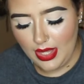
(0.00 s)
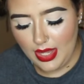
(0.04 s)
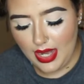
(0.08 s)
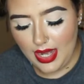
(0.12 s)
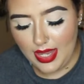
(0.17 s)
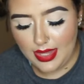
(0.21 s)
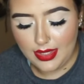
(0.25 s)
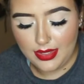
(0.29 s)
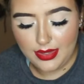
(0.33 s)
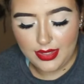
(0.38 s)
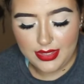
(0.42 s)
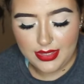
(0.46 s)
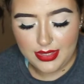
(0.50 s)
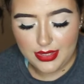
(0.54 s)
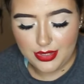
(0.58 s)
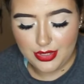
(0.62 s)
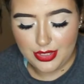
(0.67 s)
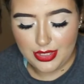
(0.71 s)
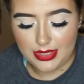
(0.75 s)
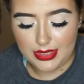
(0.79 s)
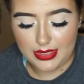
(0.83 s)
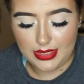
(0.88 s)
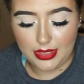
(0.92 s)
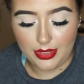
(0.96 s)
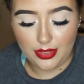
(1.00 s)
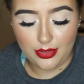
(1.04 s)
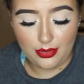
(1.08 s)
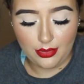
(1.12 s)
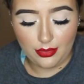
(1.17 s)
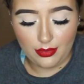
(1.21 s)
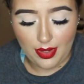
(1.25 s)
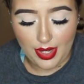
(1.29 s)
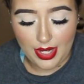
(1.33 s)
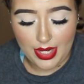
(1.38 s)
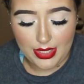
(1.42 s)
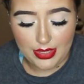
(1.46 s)
And then this is just in a
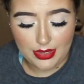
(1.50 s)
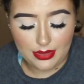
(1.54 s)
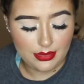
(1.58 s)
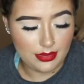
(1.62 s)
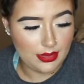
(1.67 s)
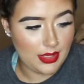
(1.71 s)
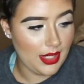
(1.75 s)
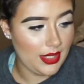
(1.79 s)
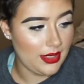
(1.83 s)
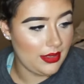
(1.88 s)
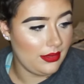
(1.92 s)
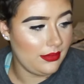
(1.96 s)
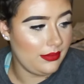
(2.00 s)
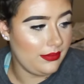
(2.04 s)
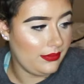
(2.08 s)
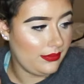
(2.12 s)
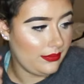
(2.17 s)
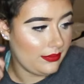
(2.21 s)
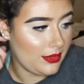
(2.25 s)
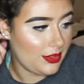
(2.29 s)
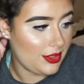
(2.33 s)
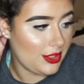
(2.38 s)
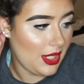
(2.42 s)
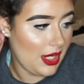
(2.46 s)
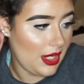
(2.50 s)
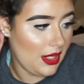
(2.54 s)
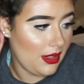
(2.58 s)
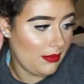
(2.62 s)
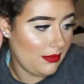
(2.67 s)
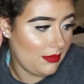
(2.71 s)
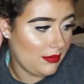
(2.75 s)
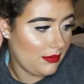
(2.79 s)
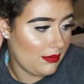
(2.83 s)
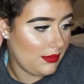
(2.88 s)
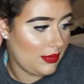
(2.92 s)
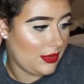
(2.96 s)
crayon kind of shape.